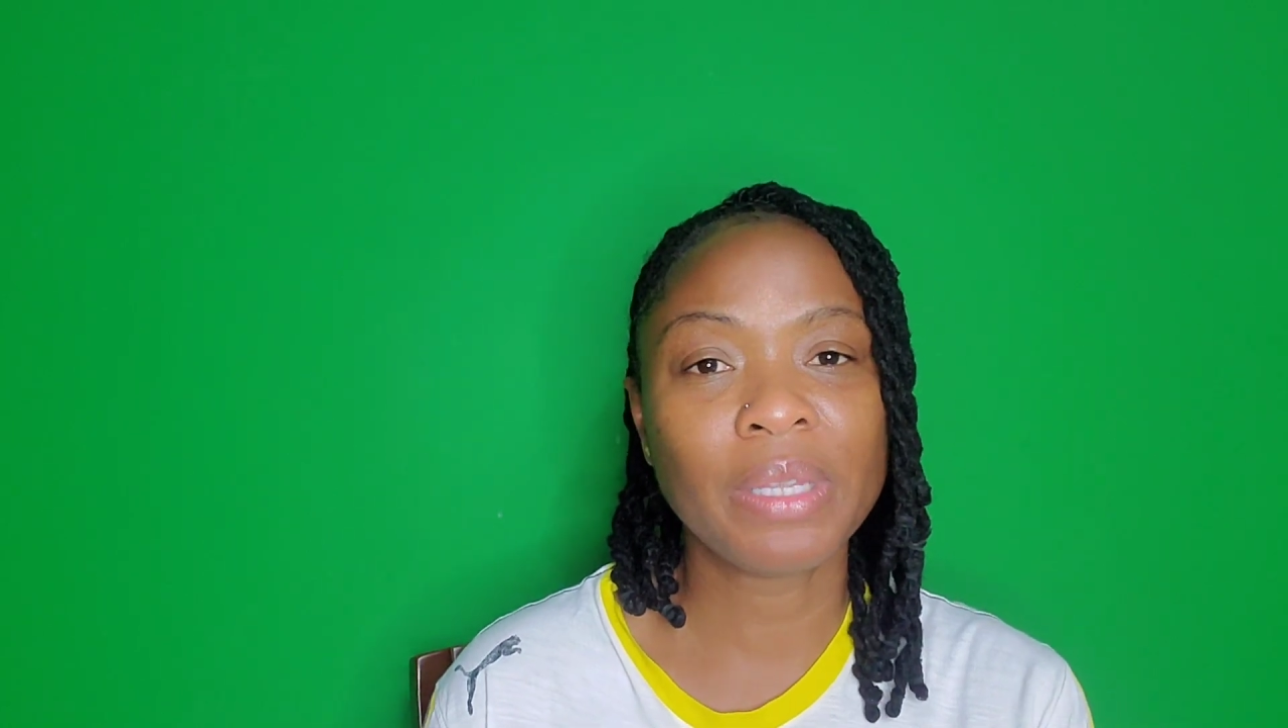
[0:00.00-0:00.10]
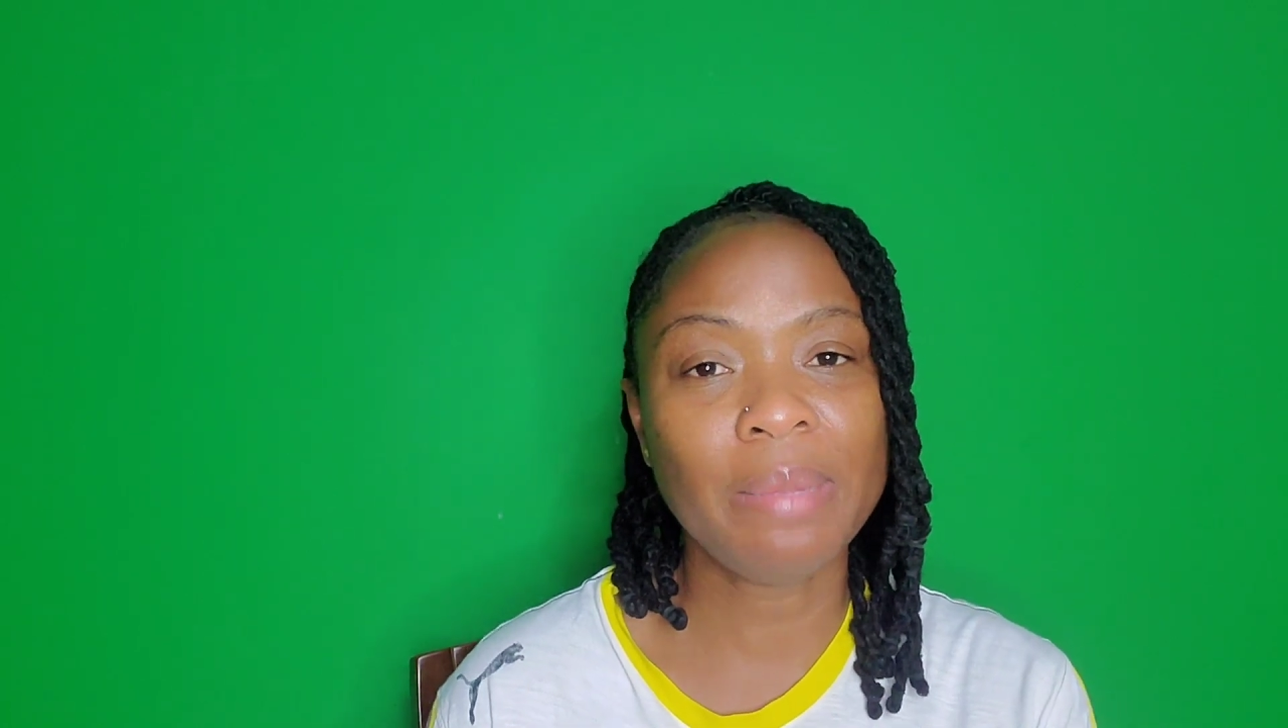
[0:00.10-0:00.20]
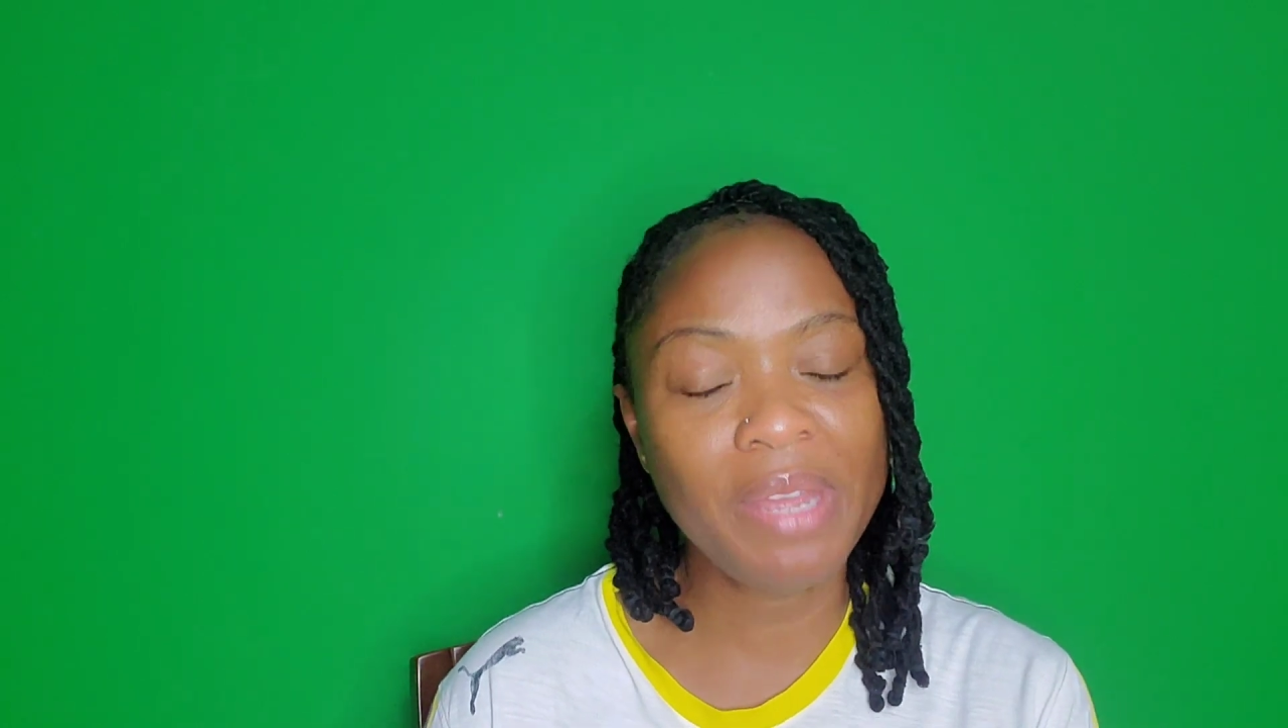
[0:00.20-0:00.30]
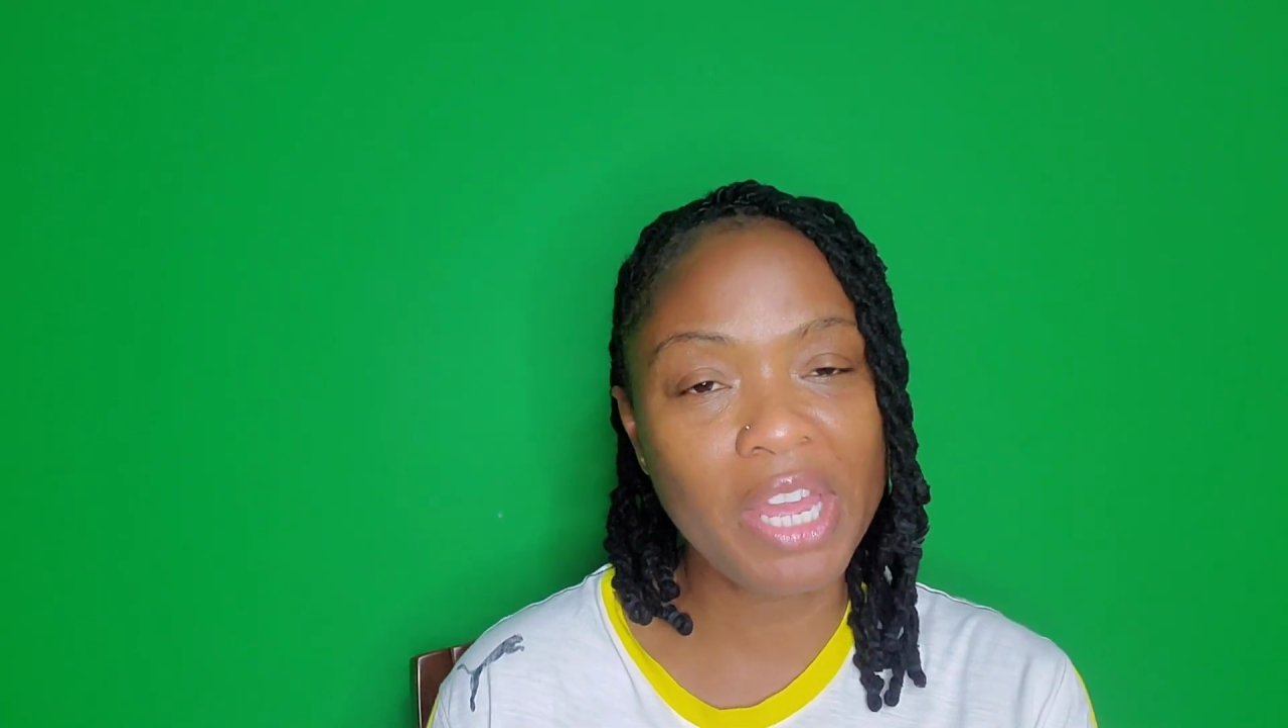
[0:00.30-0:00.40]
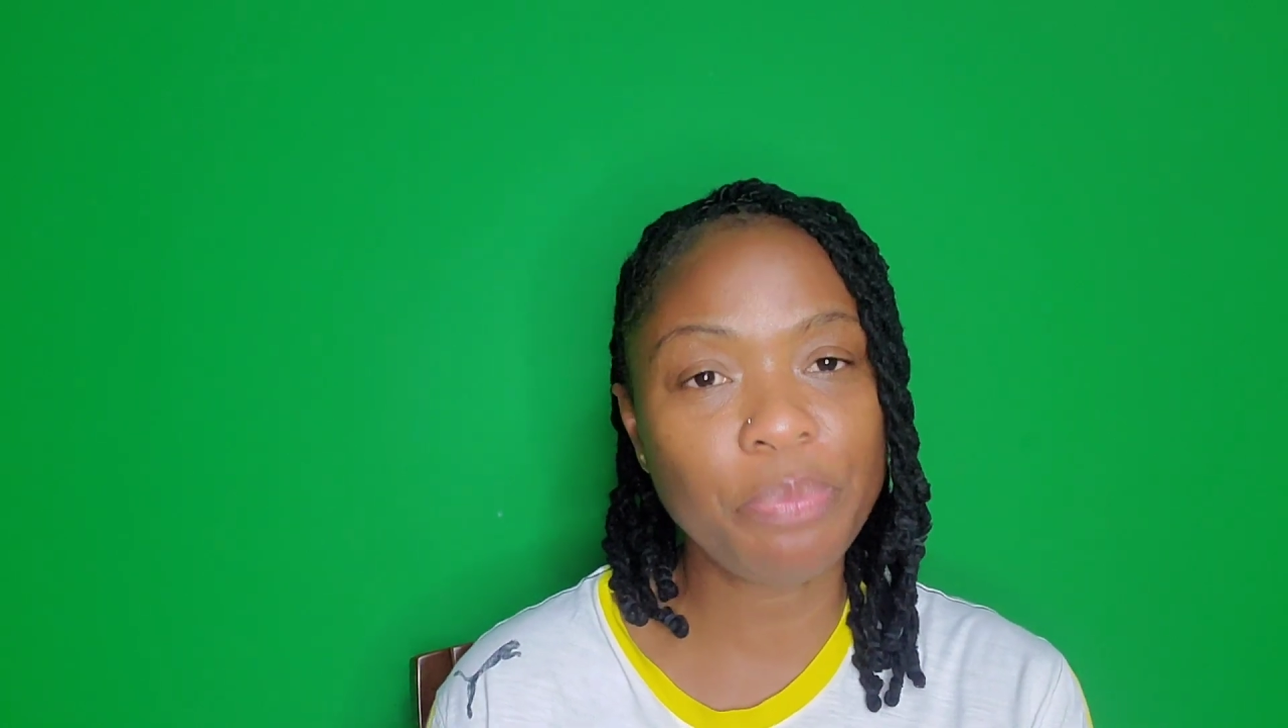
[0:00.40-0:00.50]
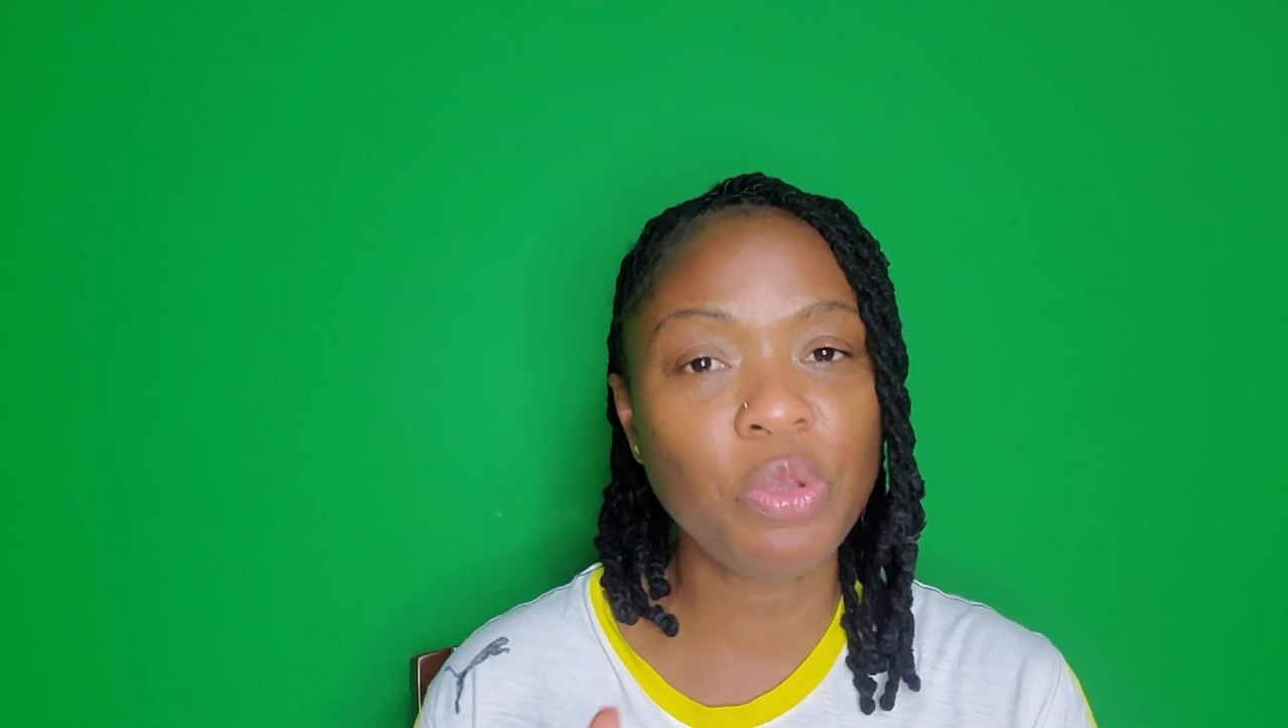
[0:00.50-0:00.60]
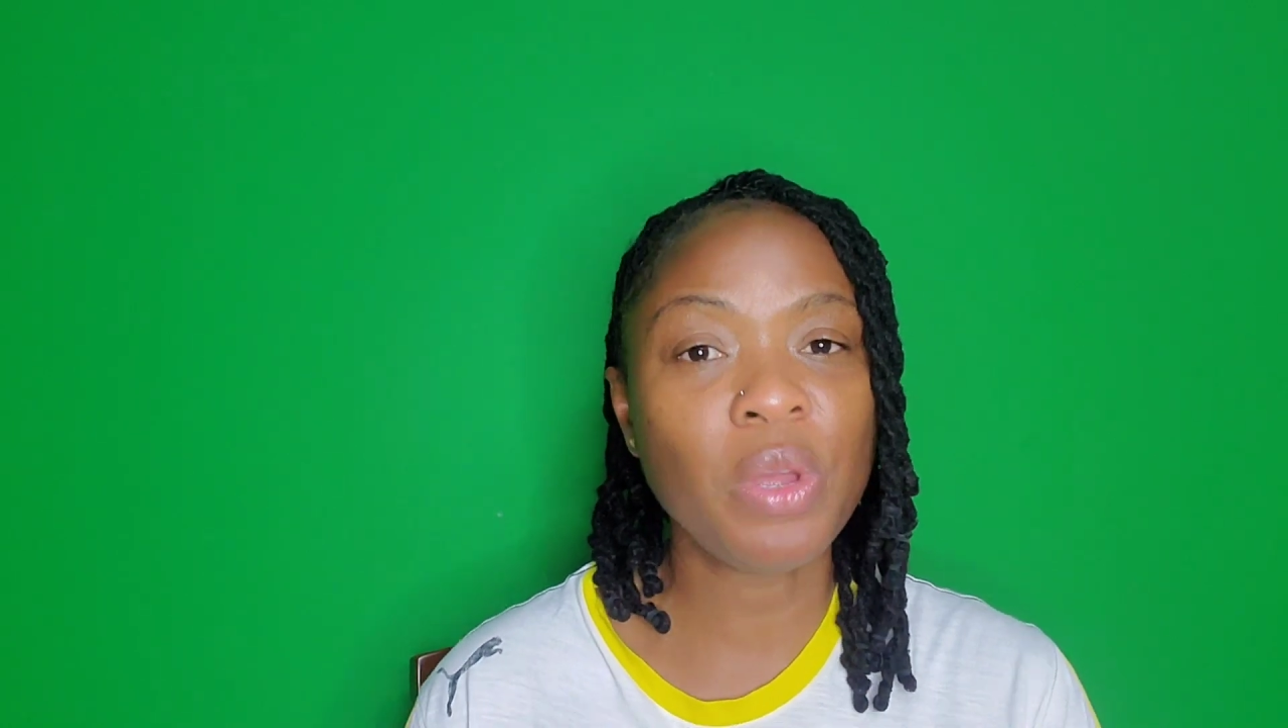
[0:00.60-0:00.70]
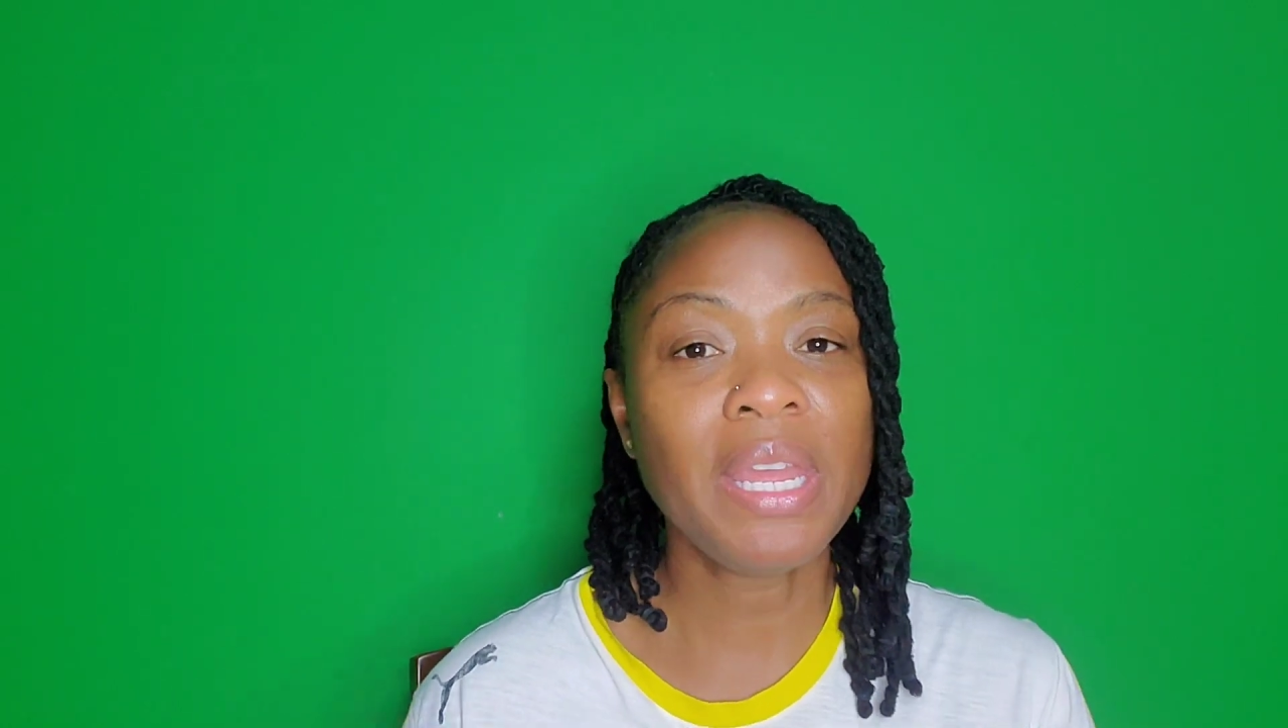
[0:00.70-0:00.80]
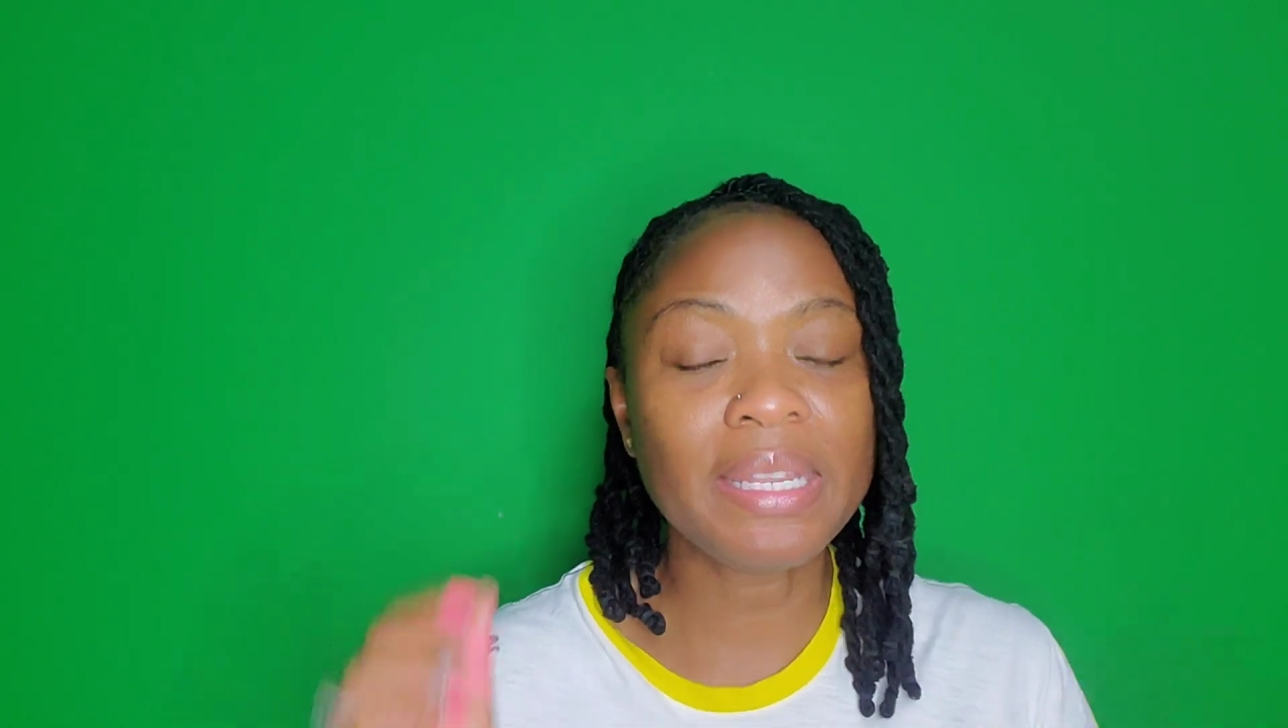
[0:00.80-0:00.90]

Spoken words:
Let me help you.